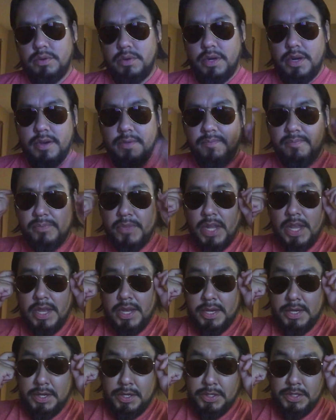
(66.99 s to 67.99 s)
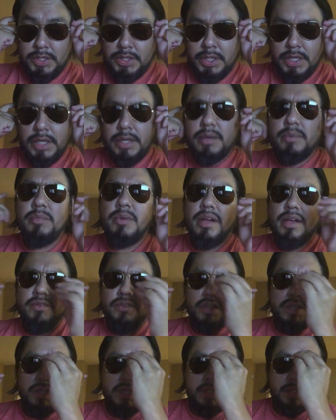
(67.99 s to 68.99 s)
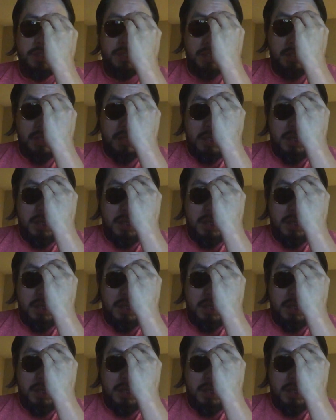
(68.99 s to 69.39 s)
right? And here's the thing about having kids.